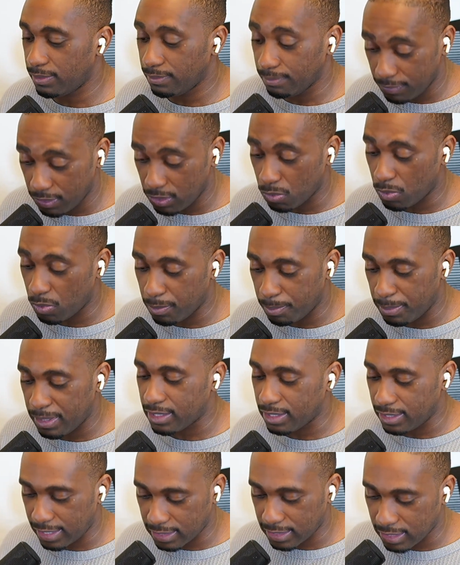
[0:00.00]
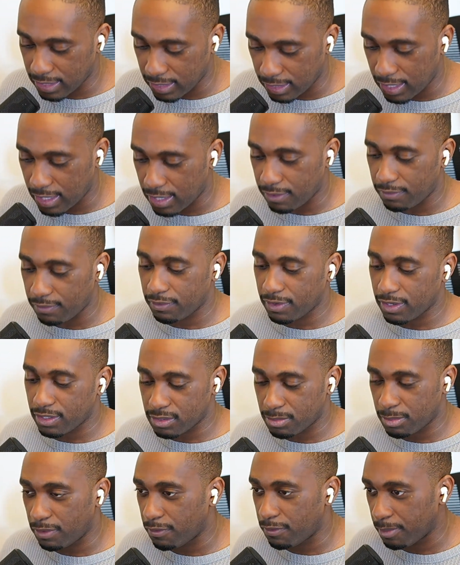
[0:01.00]
will be collecting a lot of
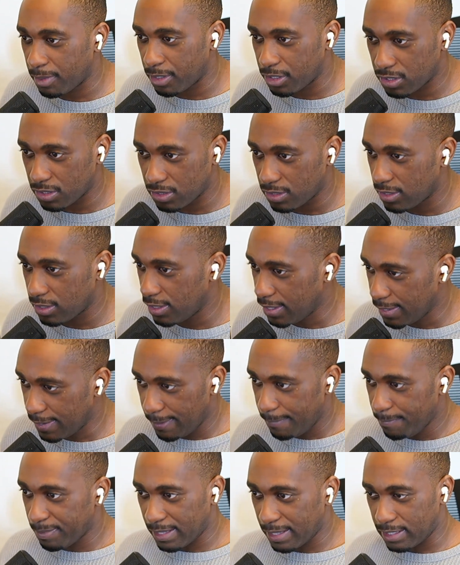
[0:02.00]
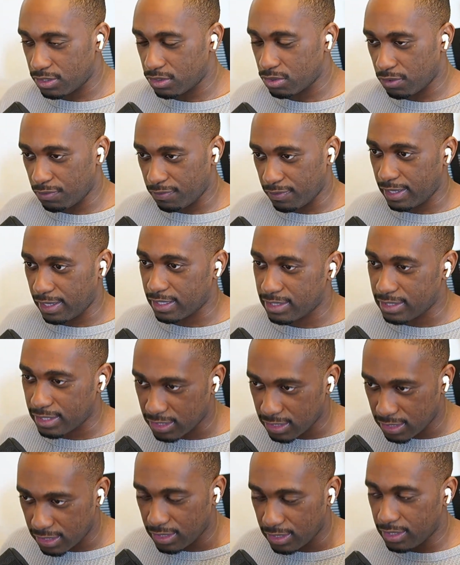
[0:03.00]
customer information and sort of like
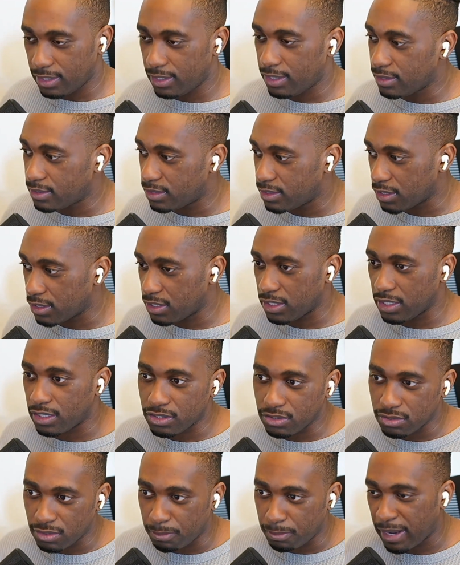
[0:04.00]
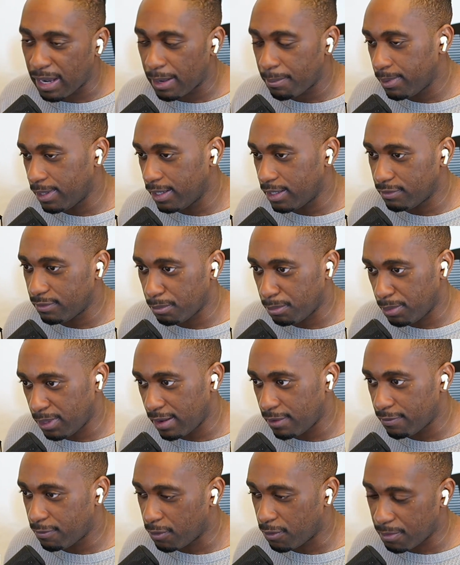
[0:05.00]
stitching it to the pipeline of the
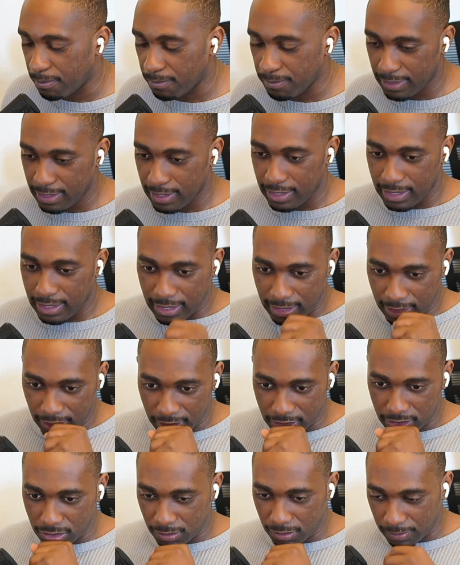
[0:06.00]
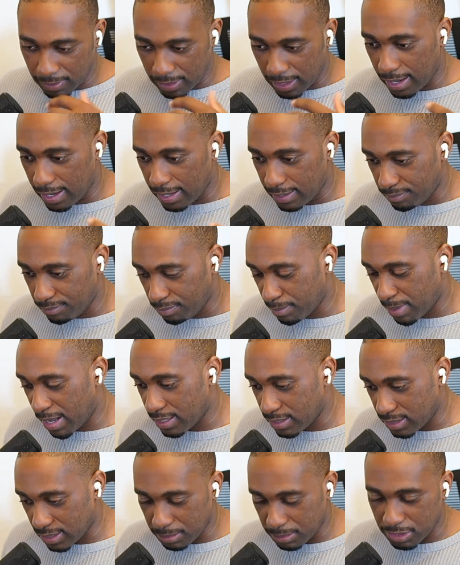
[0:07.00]
platform. My
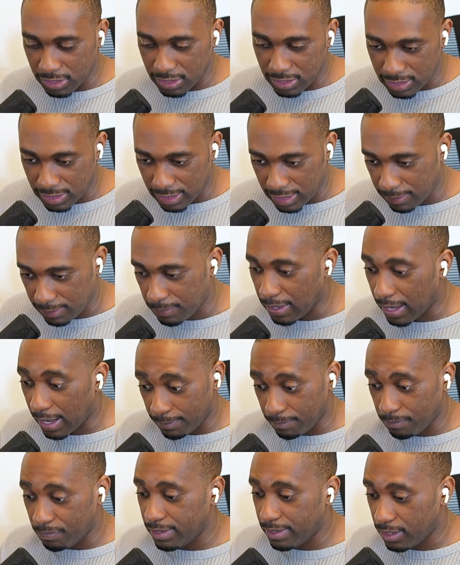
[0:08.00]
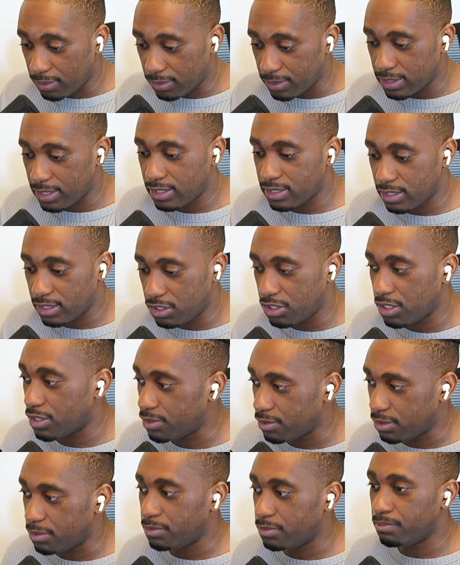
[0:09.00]
assumption is that it's a
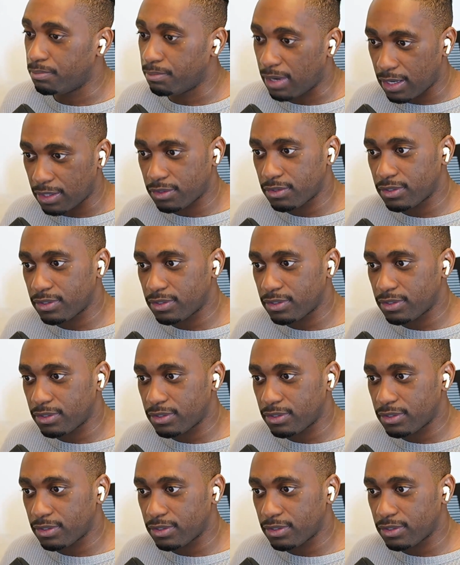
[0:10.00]
general model